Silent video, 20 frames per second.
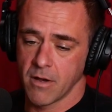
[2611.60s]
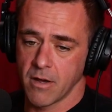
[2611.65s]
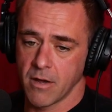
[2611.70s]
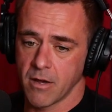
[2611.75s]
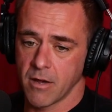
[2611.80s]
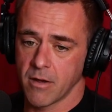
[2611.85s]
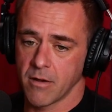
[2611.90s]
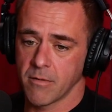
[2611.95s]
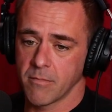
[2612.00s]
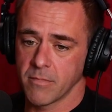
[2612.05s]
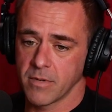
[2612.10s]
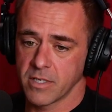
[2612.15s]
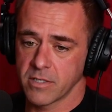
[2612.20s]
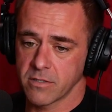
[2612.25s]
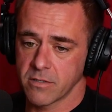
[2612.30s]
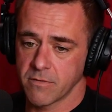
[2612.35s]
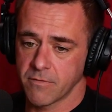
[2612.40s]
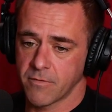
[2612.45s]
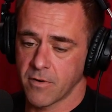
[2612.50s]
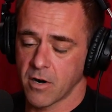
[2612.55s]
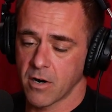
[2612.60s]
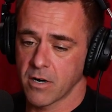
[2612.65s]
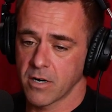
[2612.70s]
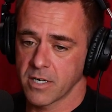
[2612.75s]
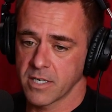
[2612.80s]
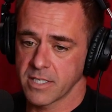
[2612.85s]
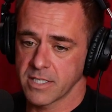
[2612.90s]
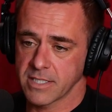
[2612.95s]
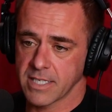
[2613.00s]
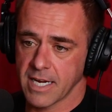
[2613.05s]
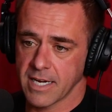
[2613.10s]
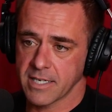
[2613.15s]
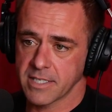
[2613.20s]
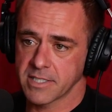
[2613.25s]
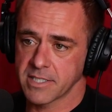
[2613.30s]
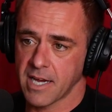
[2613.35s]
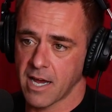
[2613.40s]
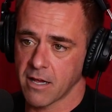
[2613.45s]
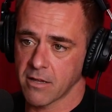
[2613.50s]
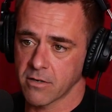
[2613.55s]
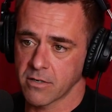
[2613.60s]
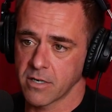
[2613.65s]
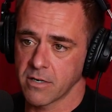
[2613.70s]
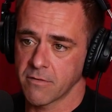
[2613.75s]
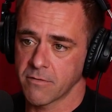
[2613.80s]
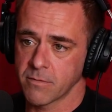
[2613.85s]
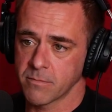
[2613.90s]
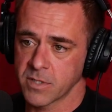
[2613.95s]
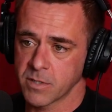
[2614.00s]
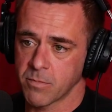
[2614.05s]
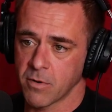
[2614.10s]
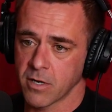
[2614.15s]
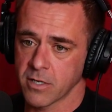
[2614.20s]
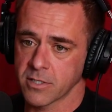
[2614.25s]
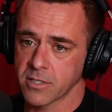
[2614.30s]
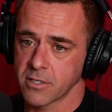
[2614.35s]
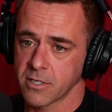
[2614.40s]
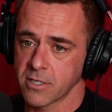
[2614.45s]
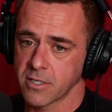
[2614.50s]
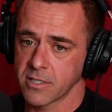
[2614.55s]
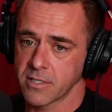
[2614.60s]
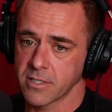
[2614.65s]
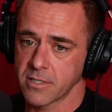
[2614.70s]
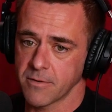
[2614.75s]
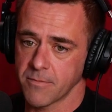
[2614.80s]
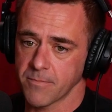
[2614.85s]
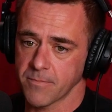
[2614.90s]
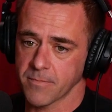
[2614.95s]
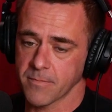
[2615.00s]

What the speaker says: As far as like salary from sponsors,